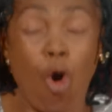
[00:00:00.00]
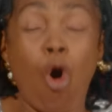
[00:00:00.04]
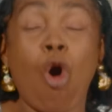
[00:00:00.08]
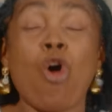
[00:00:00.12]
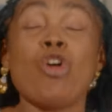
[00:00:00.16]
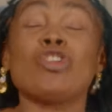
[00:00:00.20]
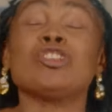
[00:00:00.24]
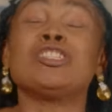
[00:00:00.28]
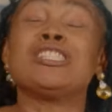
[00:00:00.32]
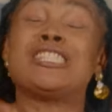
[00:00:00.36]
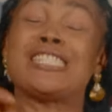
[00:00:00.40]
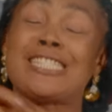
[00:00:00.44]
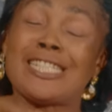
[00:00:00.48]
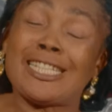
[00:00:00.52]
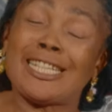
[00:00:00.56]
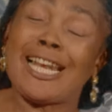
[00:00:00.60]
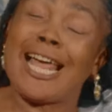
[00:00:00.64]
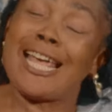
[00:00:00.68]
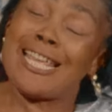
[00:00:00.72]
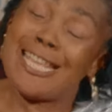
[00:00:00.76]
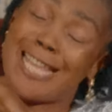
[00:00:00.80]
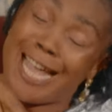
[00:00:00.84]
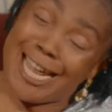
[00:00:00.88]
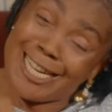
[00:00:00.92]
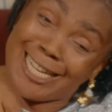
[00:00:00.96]
until
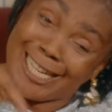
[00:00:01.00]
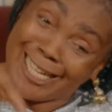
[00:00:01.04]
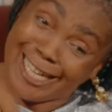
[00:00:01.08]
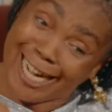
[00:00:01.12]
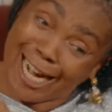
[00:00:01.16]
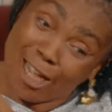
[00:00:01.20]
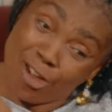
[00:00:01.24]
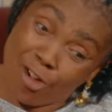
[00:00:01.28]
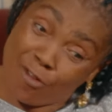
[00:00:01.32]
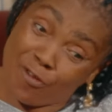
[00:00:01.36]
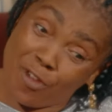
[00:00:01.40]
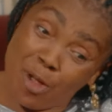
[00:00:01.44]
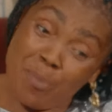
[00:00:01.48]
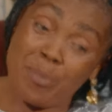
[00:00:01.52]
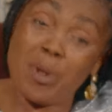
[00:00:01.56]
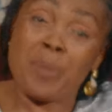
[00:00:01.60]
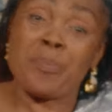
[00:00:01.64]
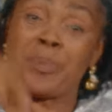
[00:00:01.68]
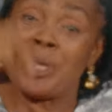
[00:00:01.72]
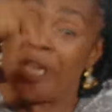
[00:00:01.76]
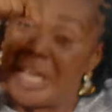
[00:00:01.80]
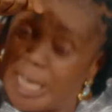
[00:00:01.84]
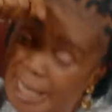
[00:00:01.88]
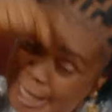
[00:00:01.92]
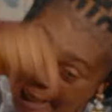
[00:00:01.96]
I hear the cry of a
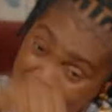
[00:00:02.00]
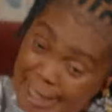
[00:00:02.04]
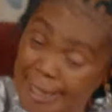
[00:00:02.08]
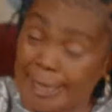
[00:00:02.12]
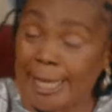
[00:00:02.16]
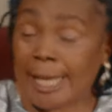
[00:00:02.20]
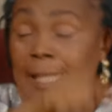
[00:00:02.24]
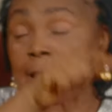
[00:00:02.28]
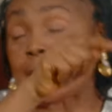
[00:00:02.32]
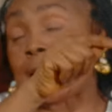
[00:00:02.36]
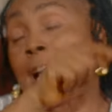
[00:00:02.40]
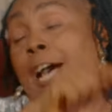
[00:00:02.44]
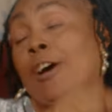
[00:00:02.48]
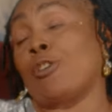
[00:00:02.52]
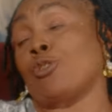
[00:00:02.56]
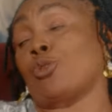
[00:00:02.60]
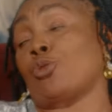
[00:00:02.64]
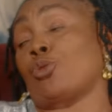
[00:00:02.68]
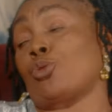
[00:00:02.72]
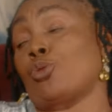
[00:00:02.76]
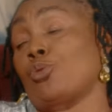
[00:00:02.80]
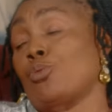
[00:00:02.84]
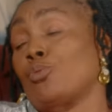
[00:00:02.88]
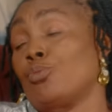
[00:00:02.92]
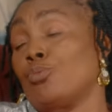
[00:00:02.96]
baby in this
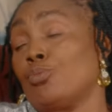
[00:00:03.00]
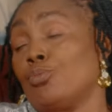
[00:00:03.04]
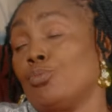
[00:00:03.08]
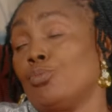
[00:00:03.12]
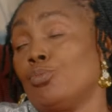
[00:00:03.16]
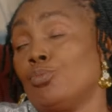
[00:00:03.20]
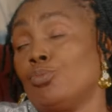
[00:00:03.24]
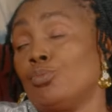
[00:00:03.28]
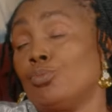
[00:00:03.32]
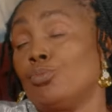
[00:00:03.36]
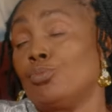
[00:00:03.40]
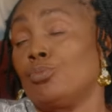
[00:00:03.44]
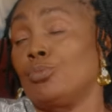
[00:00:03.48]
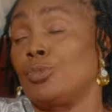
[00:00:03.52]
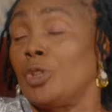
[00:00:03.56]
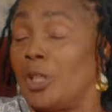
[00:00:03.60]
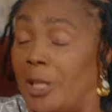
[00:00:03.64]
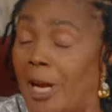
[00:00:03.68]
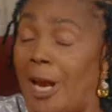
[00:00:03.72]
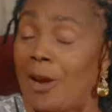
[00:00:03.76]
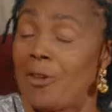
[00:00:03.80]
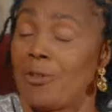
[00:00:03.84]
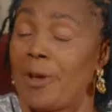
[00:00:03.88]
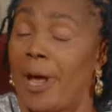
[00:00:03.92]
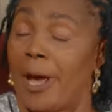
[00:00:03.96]
house.
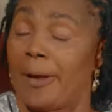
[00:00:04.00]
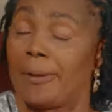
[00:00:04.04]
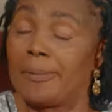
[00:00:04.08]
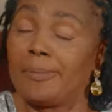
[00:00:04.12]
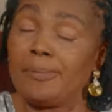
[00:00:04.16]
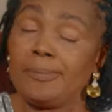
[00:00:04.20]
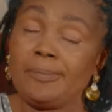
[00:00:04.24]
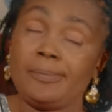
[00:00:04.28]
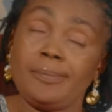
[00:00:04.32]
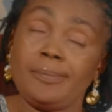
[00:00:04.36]
In Anuya.